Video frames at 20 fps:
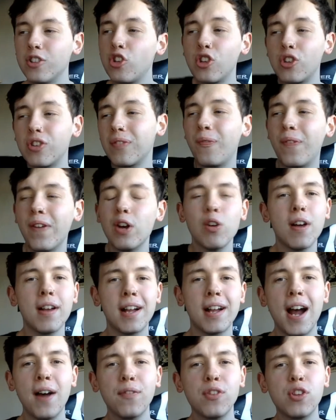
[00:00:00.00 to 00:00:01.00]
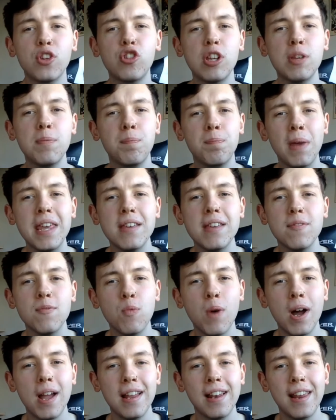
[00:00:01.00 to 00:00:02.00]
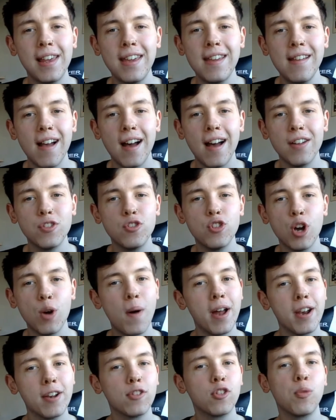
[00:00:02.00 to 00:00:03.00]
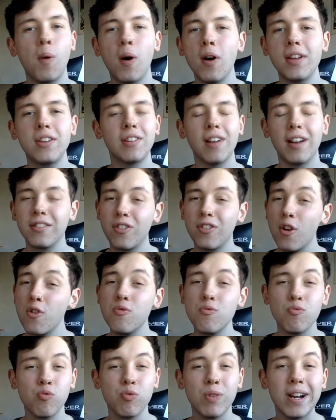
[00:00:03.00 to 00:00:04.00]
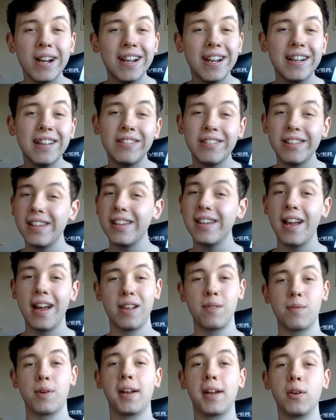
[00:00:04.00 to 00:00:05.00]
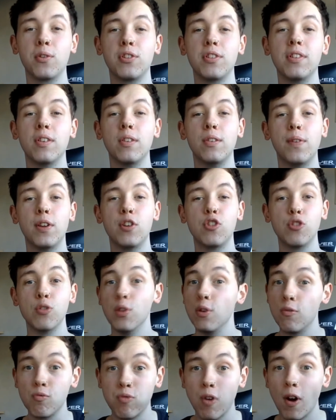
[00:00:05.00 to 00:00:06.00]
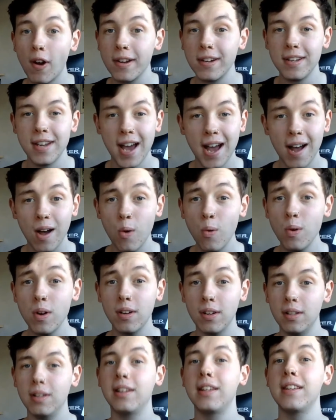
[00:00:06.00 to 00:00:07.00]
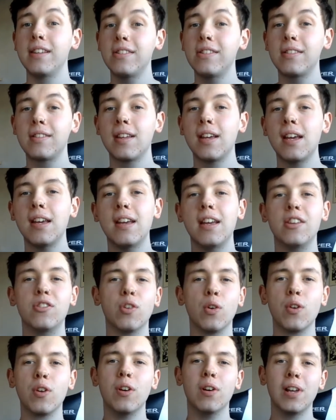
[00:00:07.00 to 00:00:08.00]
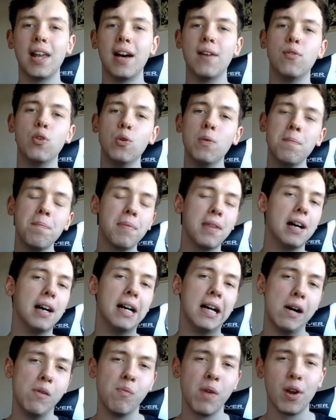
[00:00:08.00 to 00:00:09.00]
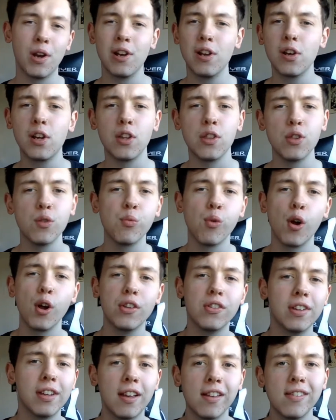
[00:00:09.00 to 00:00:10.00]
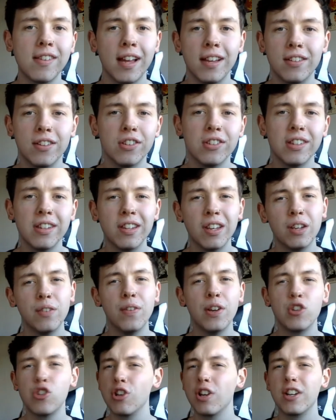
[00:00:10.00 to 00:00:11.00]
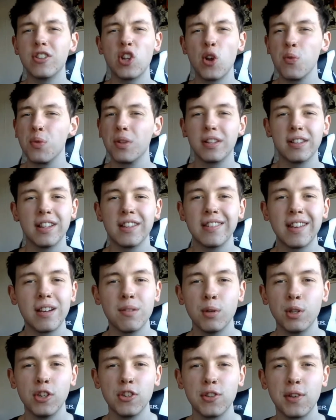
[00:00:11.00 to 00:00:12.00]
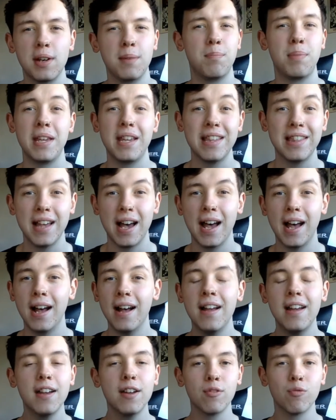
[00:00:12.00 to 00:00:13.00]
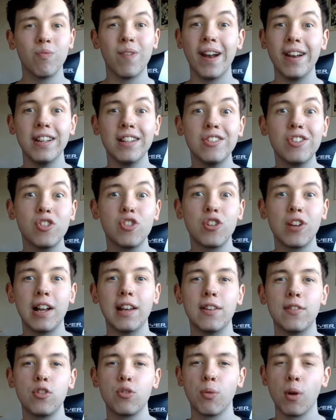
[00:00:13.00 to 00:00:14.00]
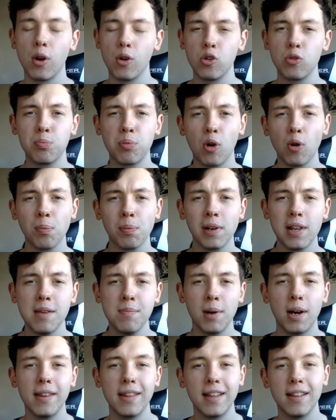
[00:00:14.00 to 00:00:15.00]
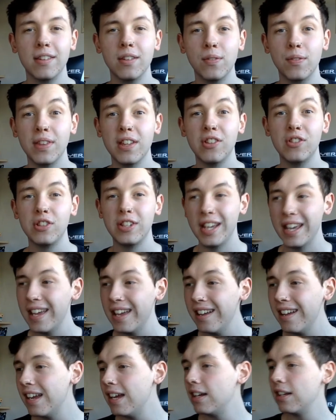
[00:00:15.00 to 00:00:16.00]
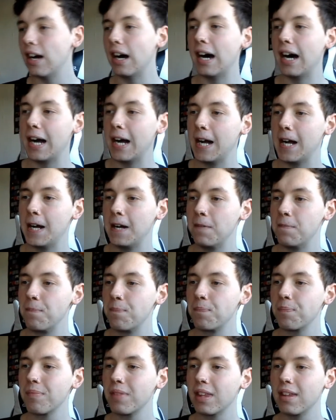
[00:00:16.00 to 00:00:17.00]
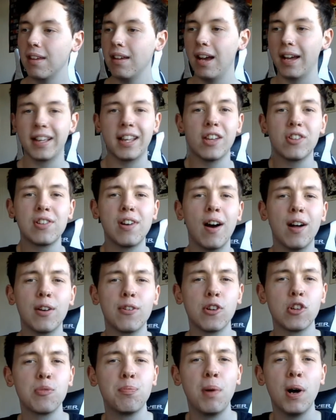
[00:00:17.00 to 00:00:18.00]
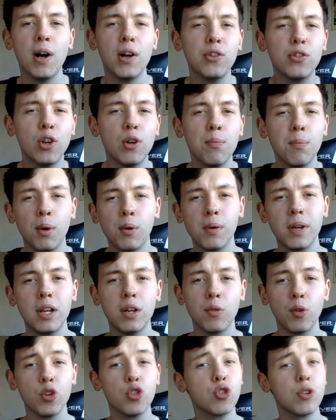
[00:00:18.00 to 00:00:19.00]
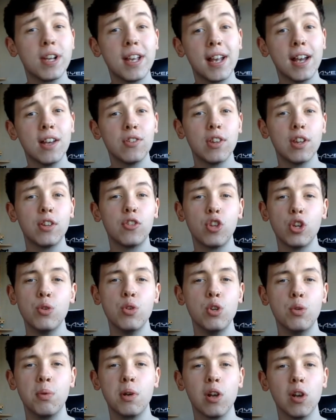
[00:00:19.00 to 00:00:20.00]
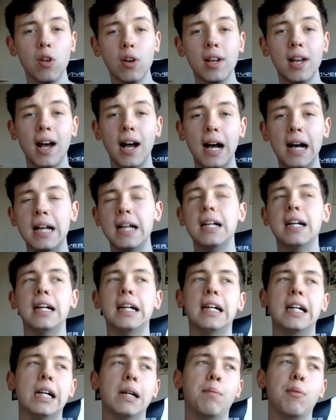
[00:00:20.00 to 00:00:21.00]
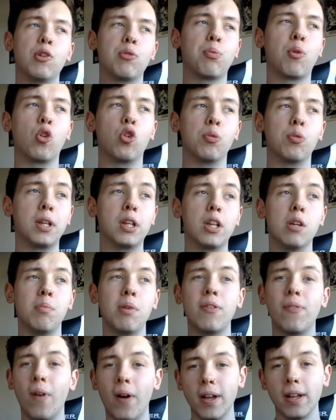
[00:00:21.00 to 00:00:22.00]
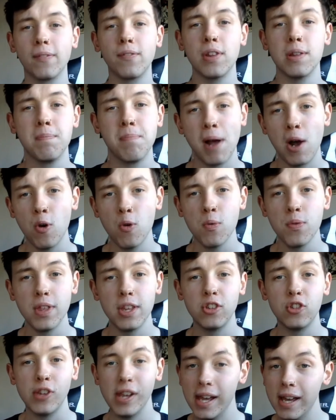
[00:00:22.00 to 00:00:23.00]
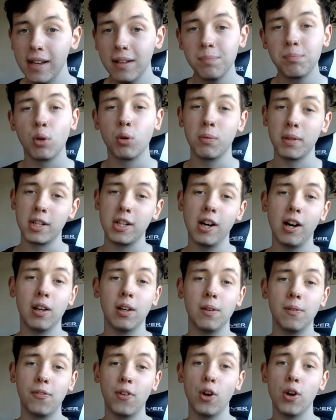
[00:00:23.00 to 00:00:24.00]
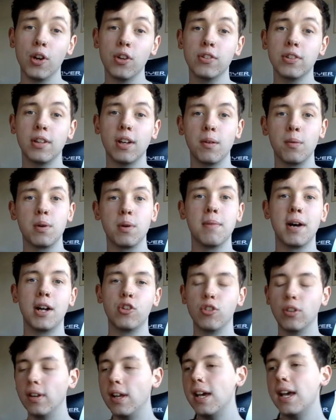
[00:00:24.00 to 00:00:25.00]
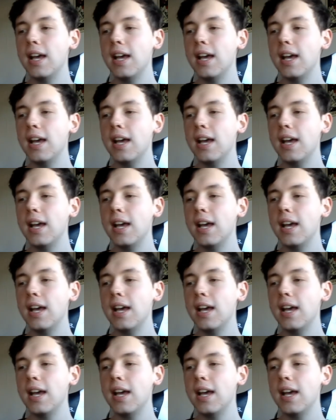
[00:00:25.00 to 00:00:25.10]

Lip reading: just feel like after she beat Weili and Joanna twice, I don't really see anyone else in the division that right now, at least, is on her level. When I look at the rising contenders in the division, I don't think there's anyone that's going to be there ready to challenge Rose properly by the end of this year. I guess Carla Esparza and Marina Rodriguez are the two you would look at as probably going to be fighting for the belt this year. Probably Carla first, I would imagine,